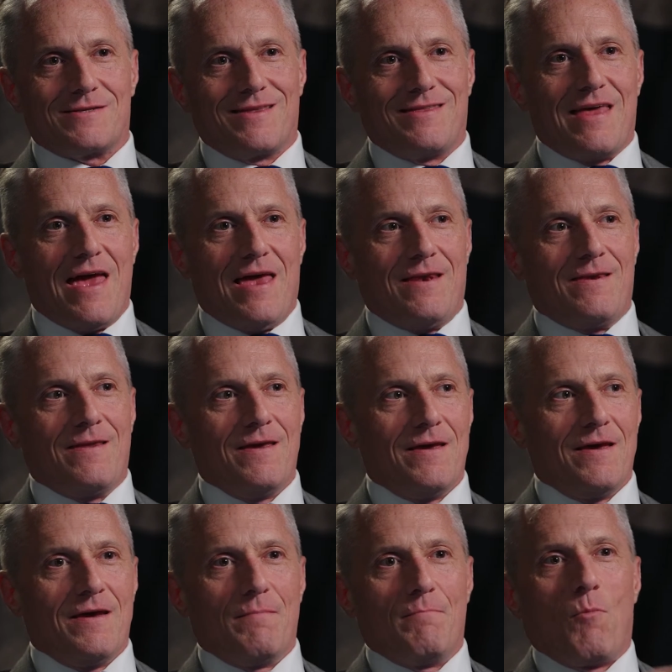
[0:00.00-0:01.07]
to then
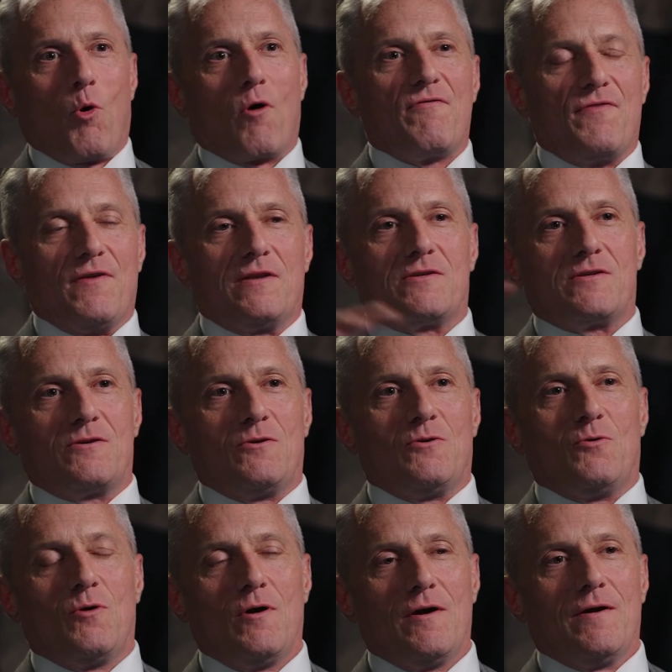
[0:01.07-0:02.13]
morph
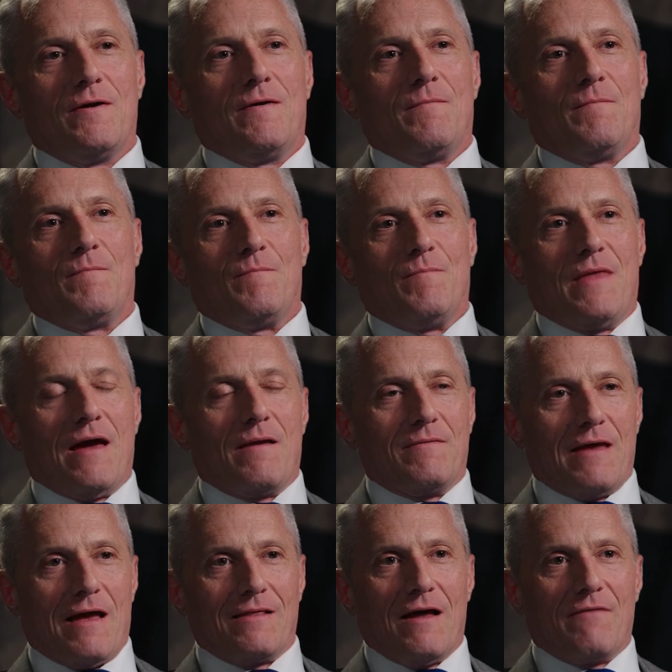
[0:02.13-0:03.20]
into
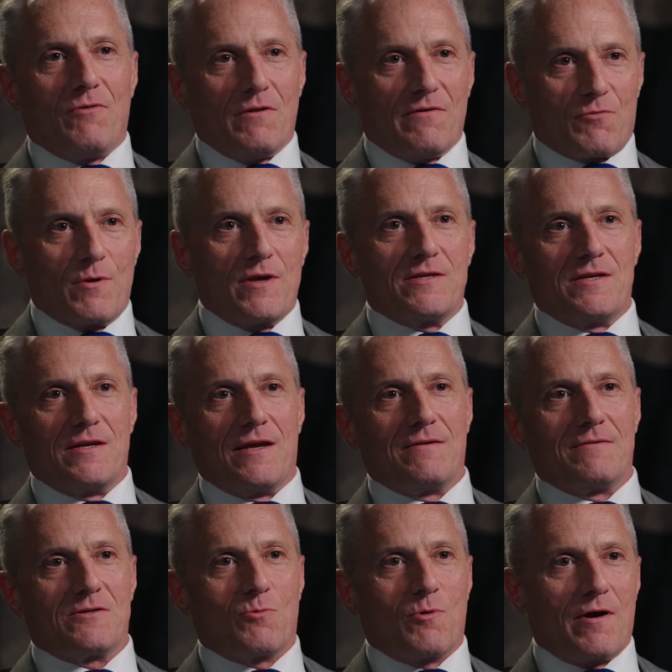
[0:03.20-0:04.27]
that level of
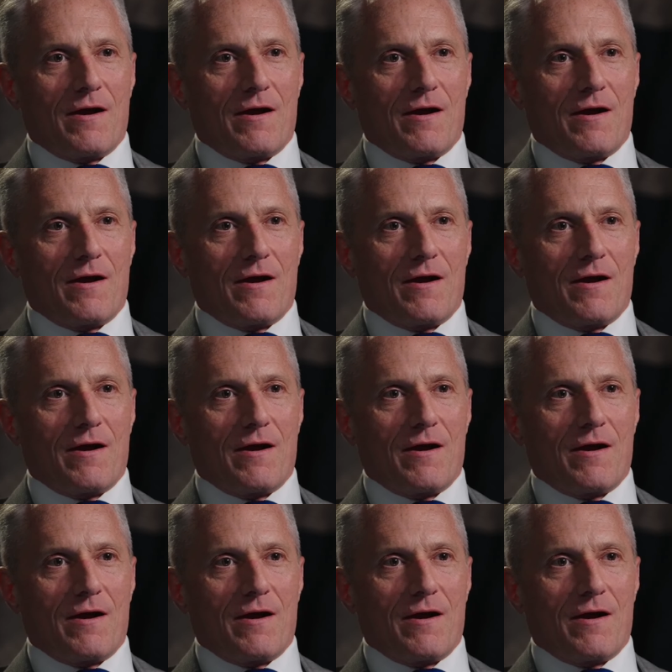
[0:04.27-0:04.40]
reasoning to where